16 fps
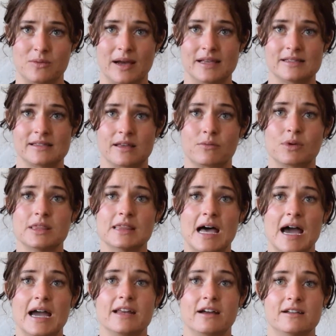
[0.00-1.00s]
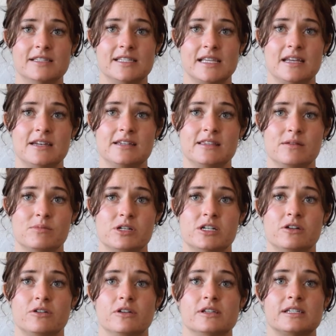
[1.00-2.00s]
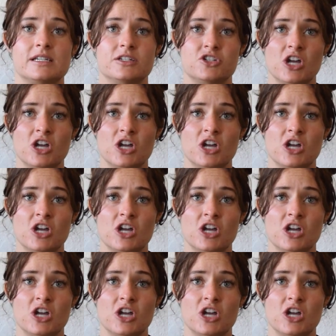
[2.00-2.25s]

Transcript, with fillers: US that relied on sending their materials to